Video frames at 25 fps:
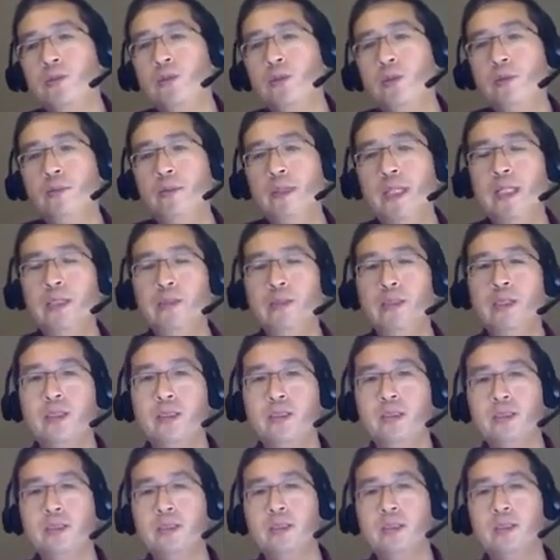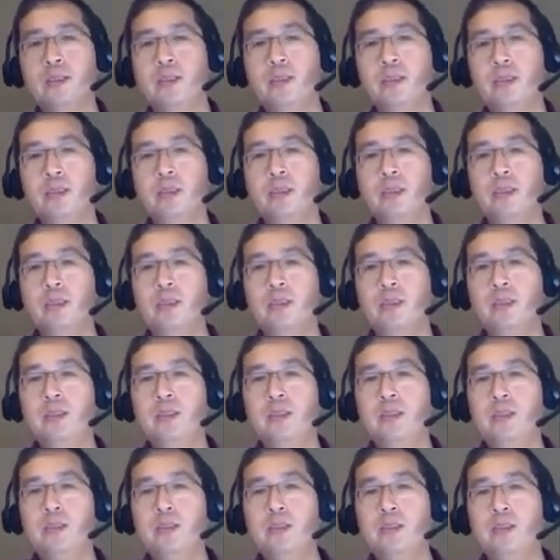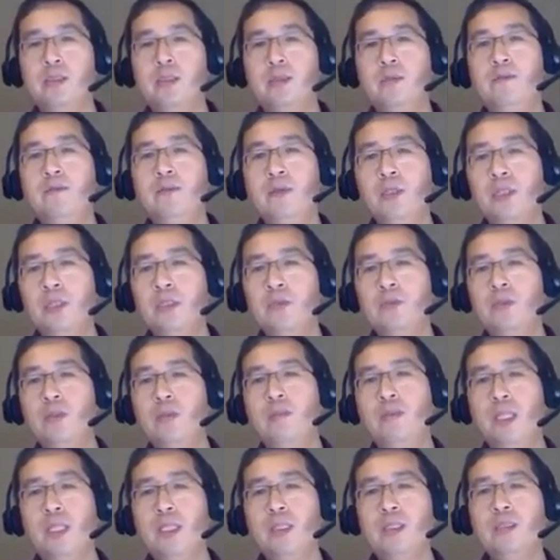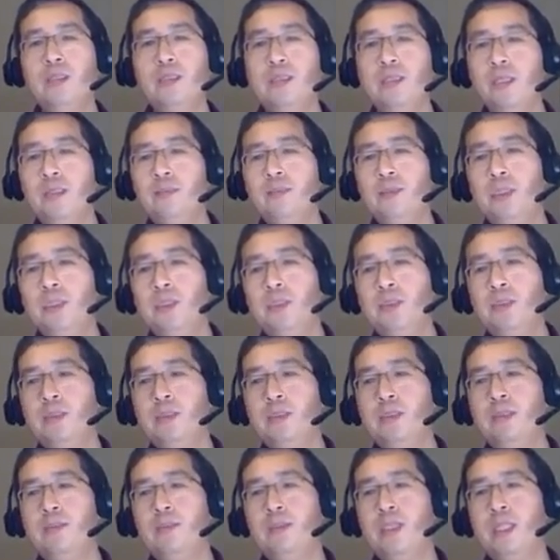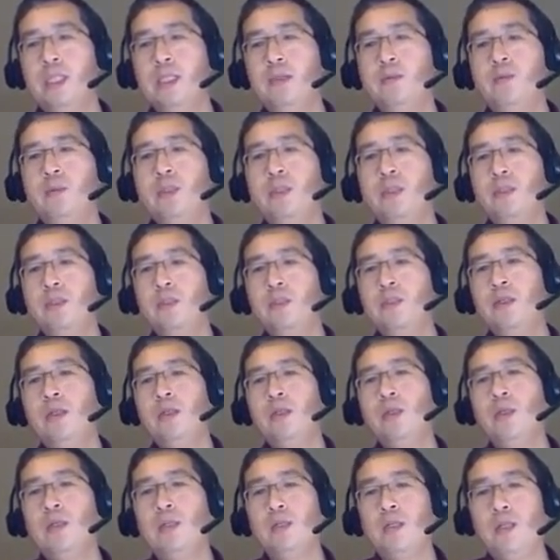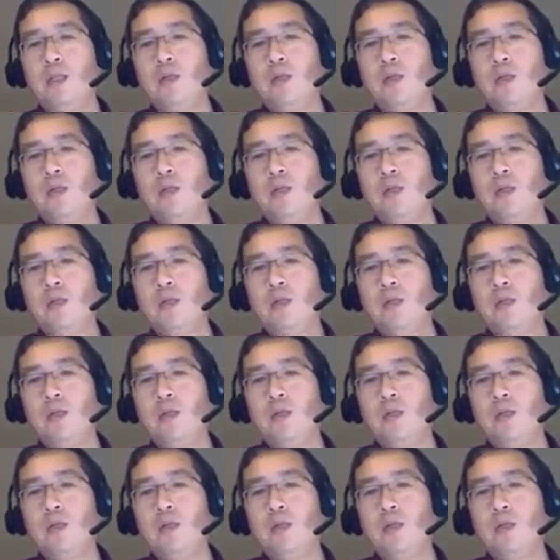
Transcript: So for control matrix, that means sometimes we cannot allow two people to write,